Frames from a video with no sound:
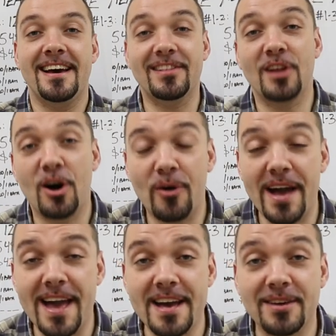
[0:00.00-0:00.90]
Hello
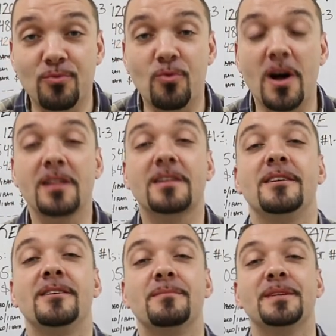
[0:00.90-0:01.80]
and
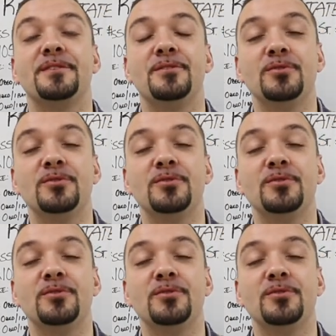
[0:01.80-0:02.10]
welcome.